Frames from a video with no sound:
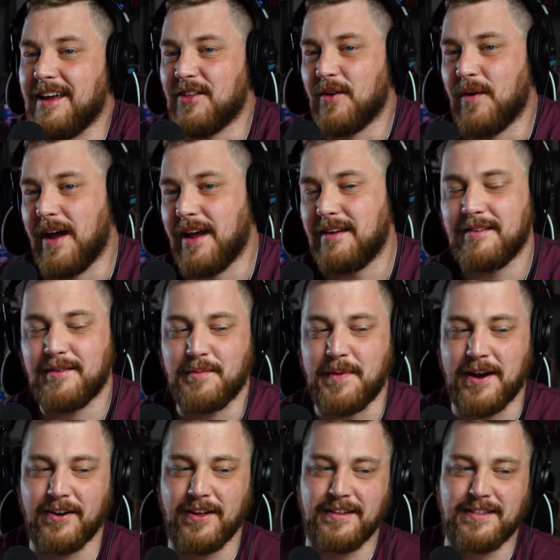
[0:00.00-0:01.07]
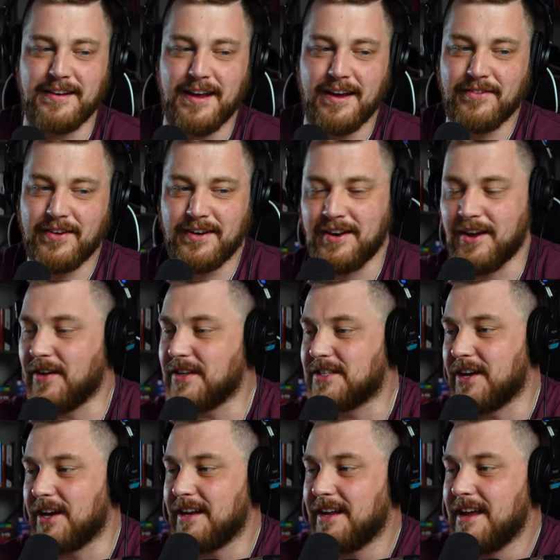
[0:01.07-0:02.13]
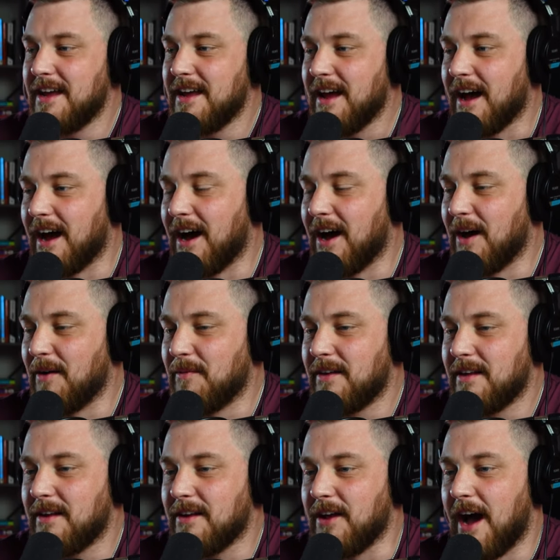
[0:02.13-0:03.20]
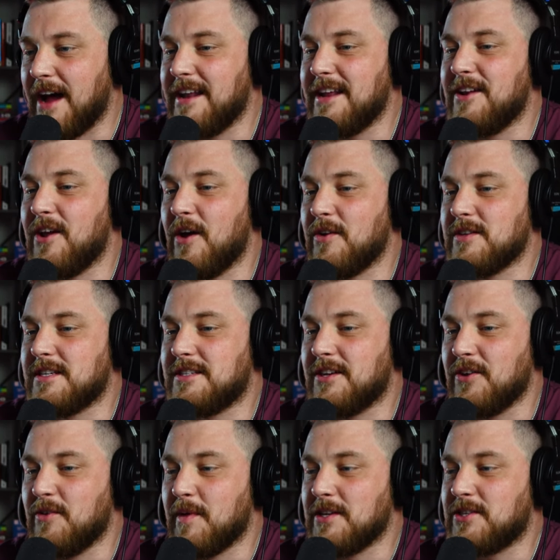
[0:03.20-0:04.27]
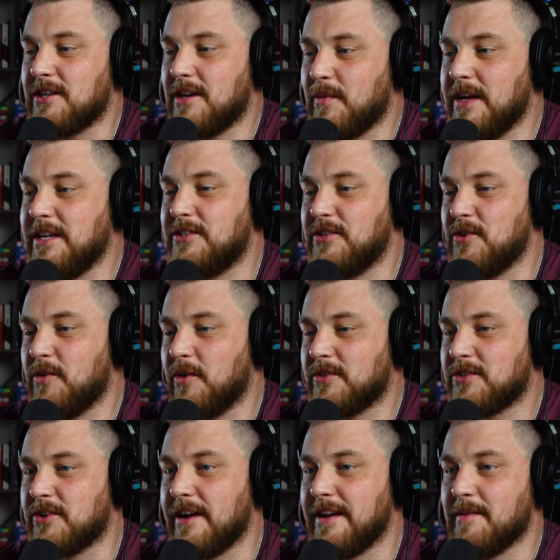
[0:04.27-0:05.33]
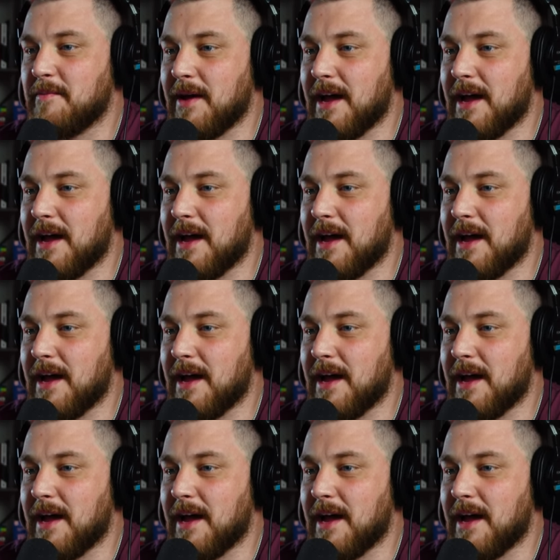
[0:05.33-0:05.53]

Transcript: either way. Better late than never. No, it's good. Um, I didn't notice it till you mentioned it. We do straight up